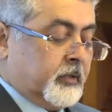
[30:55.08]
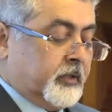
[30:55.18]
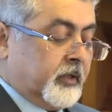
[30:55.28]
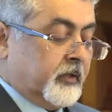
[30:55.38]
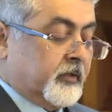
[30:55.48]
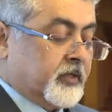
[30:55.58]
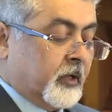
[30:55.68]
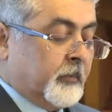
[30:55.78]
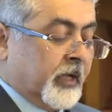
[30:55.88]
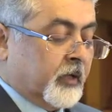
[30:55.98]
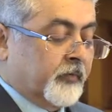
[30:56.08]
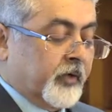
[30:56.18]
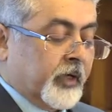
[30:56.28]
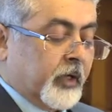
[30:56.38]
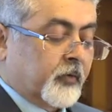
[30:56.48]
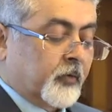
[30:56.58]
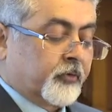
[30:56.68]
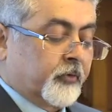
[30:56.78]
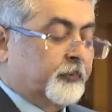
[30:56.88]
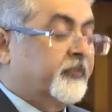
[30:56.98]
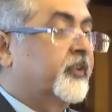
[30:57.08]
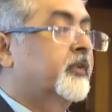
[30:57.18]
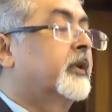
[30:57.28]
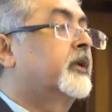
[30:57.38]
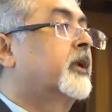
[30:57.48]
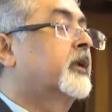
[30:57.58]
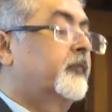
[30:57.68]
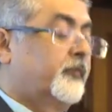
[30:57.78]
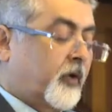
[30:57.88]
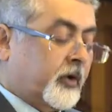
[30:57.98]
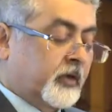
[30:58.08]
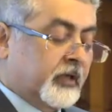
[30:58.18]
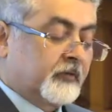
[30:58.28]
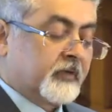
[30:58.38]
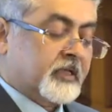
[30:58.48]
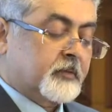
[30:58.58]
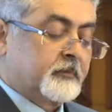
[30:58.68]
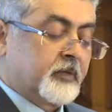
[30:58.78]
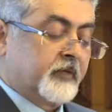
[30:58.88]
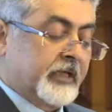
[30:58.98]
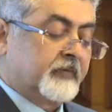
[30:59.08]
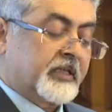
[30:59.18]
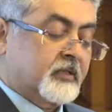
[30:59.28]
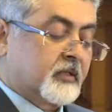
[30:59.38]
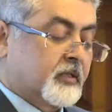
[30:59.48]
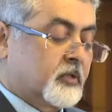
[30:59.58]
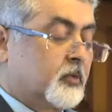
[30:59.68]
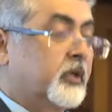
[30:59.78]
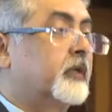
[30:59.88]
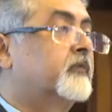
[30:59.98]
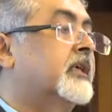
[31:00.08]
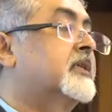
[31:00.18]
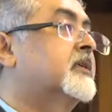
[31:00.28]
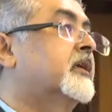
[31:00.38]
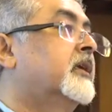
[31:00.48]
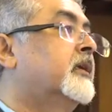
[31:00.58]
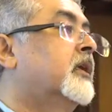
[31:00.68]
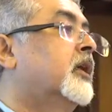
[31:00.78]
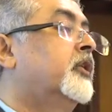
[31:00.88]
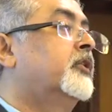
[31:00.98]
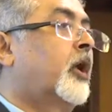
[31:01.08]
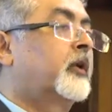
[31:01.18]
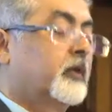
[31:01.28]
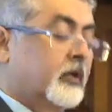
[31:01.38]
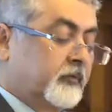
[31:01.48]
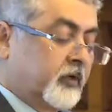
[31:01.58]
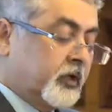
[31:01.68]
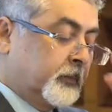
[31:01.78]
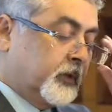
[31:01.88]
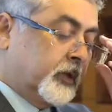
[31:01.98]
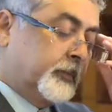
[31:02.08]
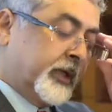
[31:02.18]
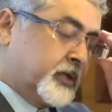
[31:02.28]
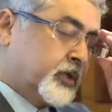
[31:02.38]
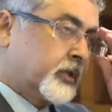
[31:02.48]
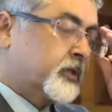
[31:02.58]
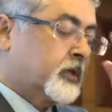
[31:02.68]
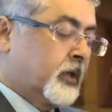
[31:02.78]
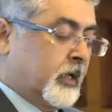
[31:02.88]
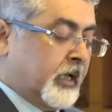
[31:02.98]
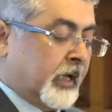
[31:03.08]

The Reserve Bank of India has also facilitated foreign investors to invest in non-convertible debentures